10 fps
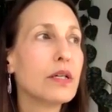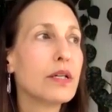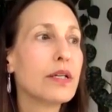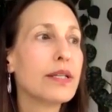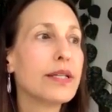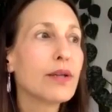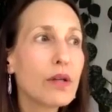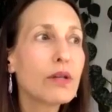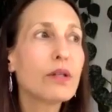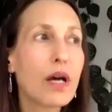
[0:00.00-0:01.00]
there are
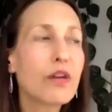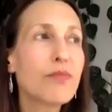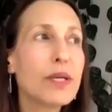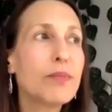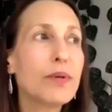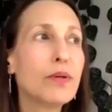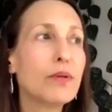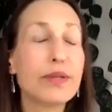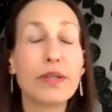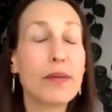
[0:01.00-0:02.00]
a lot of
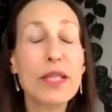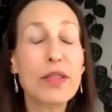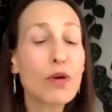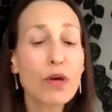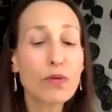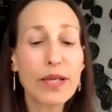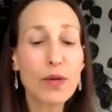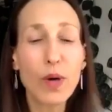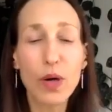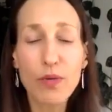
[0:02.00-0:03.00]
people. I mean, there are like
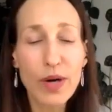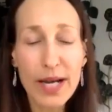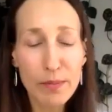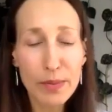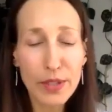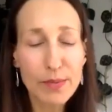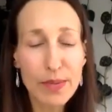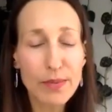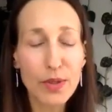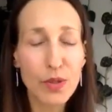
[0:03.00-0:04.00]
over 8 billion
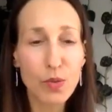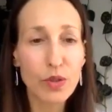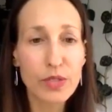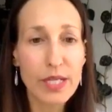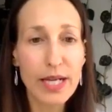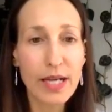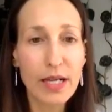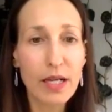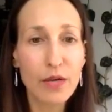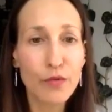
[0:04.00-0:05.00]
people in the world today,
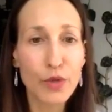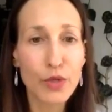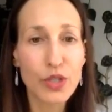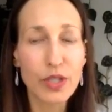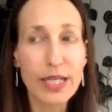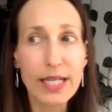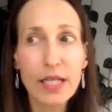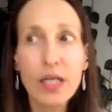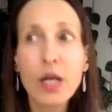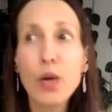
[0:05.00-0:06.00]
unfortunately,
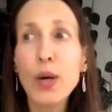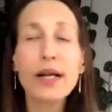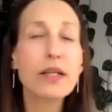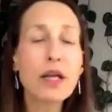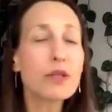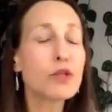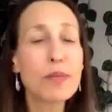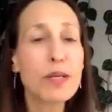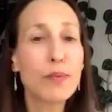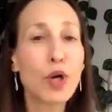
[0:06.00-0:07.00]
you know, and a lot of those
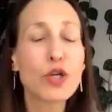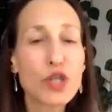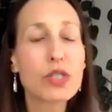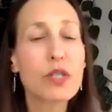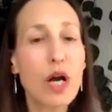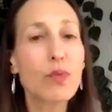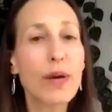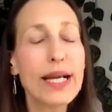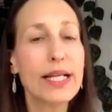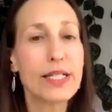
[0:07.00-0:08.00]
people are just not
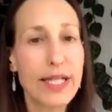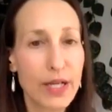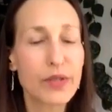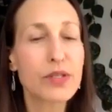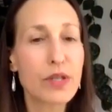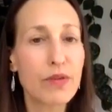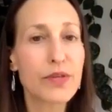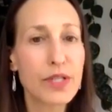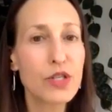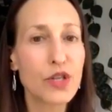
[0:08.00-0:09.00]
ready to hear this
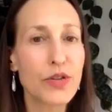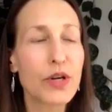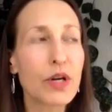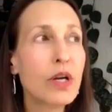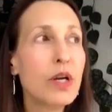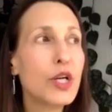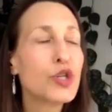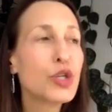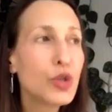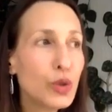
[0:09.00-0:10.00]
conversation. They're
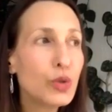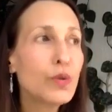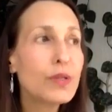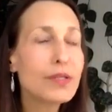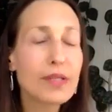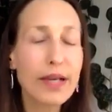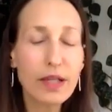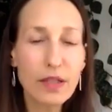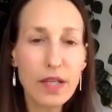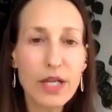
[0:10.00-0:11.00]
too
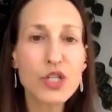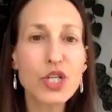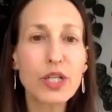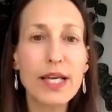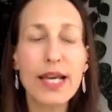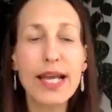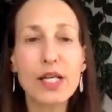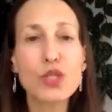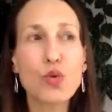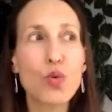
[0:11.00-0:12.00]
psychologically
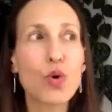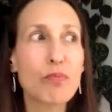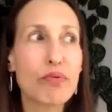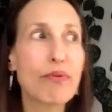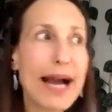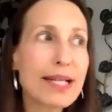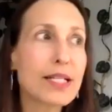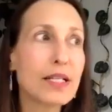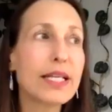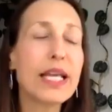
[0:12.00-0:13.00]
and or
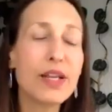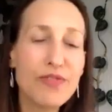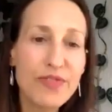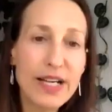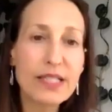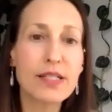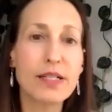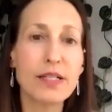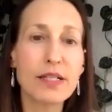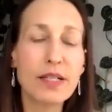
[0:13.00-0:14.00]
practically
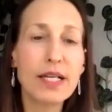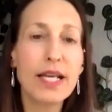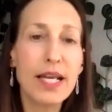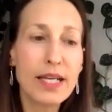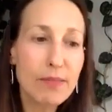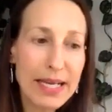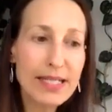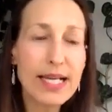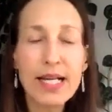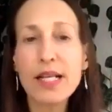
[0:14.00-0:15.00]
invested in
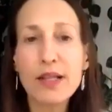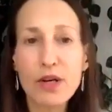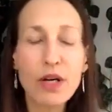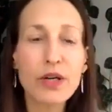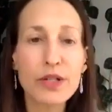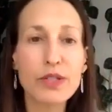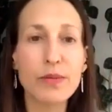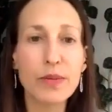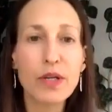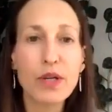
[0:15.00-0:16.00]
maintaining their
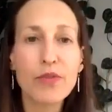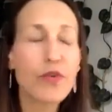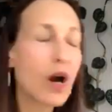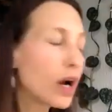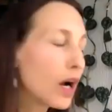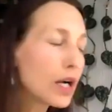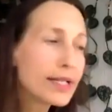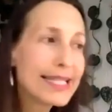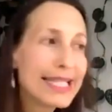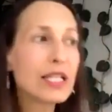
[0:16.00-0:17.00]
carnism for a
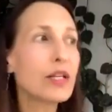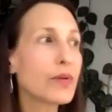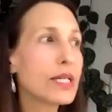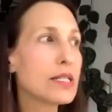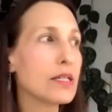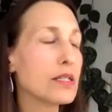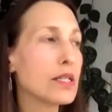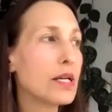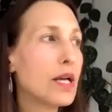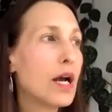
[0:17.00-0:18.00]
gazillion reasons.
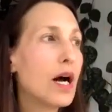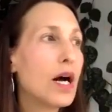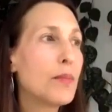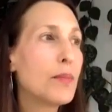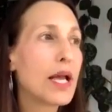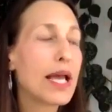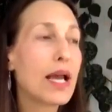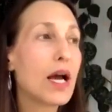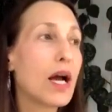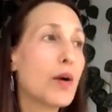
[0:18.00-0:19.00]

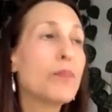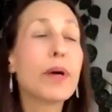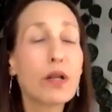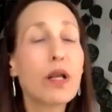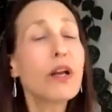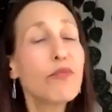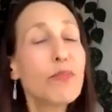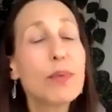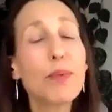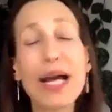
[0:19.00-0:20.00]
But a lot of
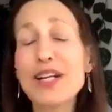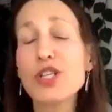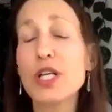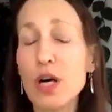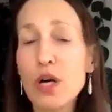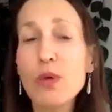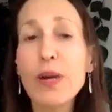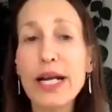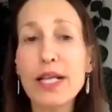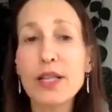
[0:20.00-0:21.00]
people actually are
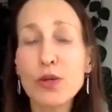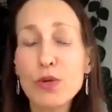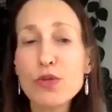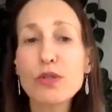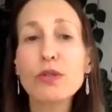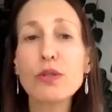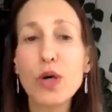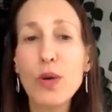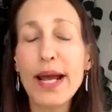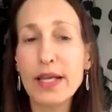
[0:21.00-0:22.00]
ready. Those are the
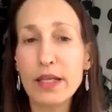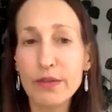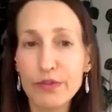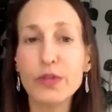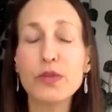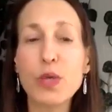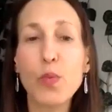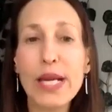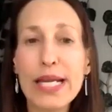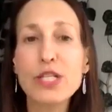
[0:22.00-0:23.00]
low-hanging fruits that
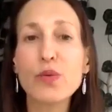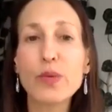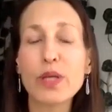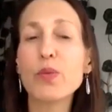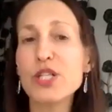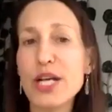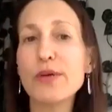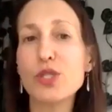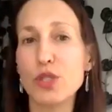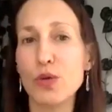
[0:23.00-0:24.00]
we need to really reach
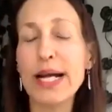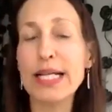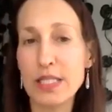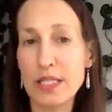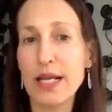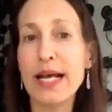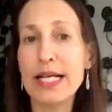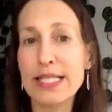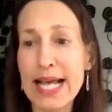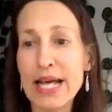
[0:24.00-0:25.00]
out to as
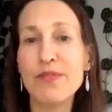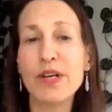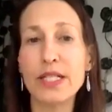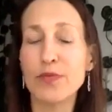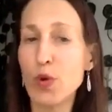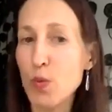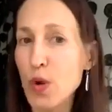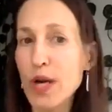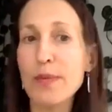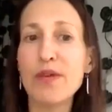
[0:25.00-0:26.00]
advocates if we
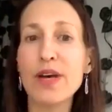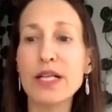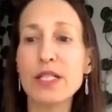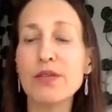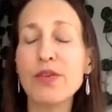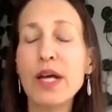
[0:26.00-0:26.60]
want to be effective.